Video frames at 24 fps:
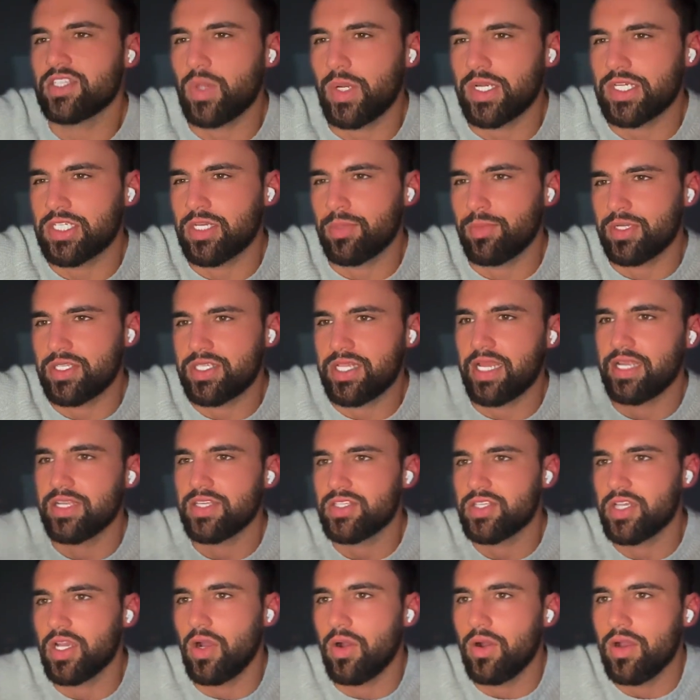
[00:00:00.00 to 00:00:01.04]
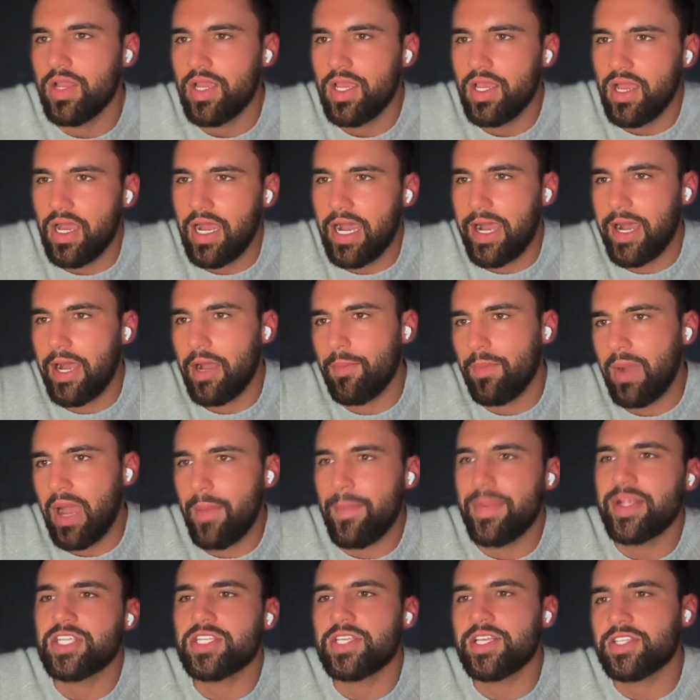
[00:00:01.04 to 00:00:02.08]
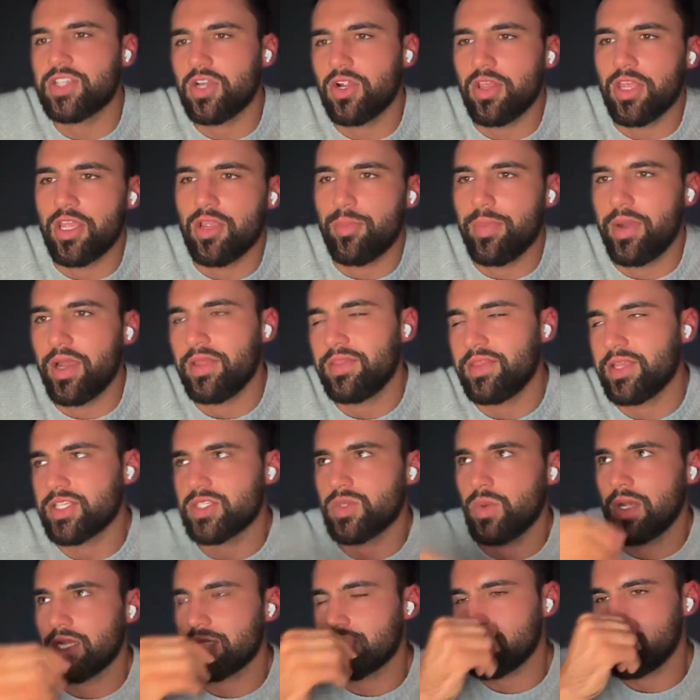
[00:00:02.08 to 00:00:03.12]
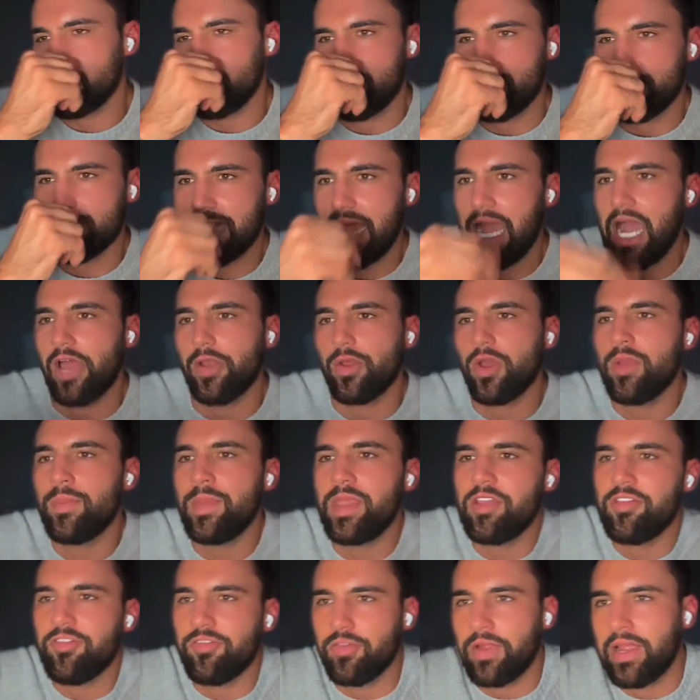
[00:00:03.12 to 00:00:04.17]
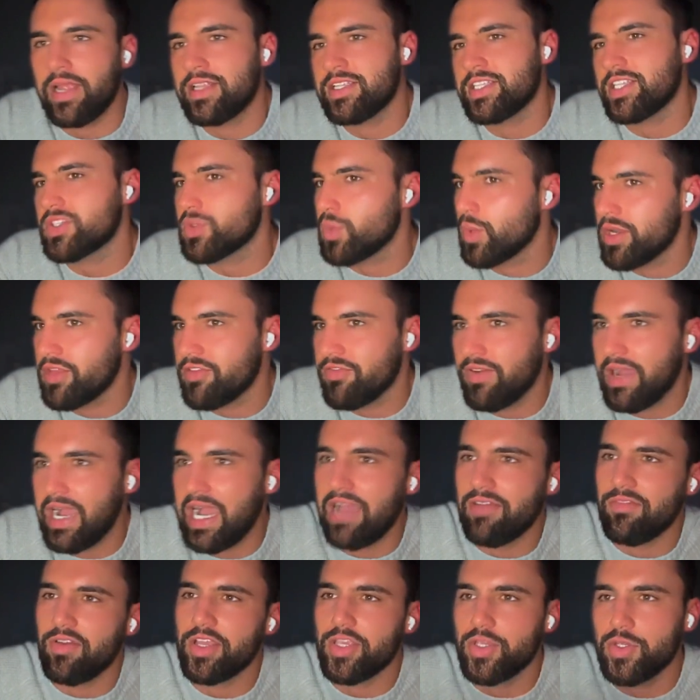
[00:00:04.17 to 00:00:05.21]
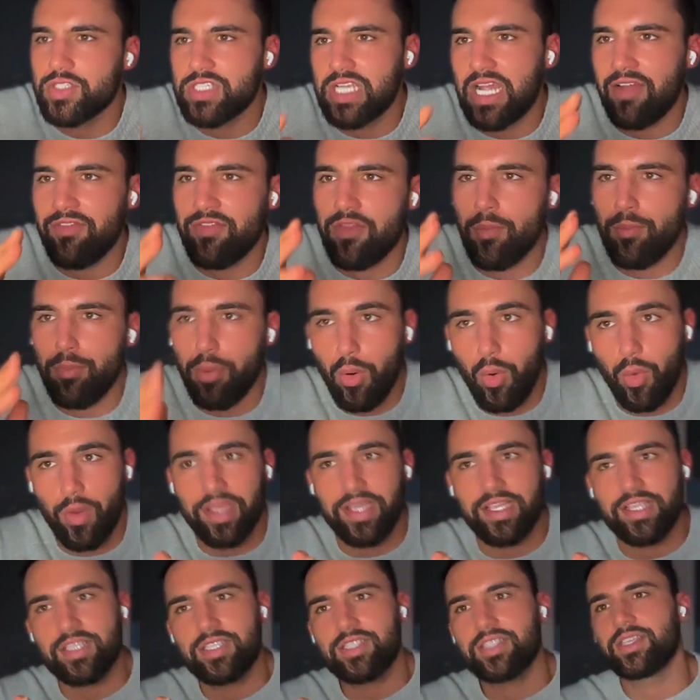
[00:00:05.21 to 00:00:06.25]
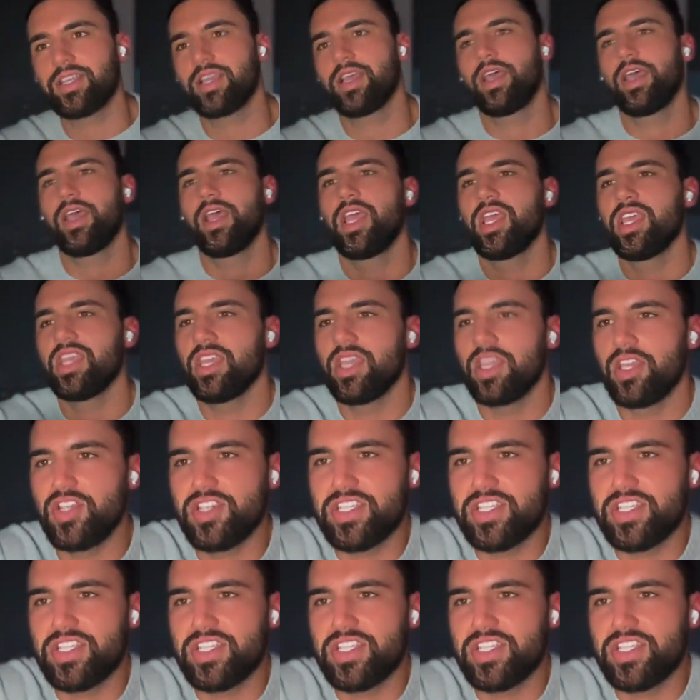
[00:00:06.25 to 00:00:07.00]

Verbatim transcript: I think this is question number 10. So, um, I mentioned this earlier, but this question is How do I make friends at 25? I used to have the boys.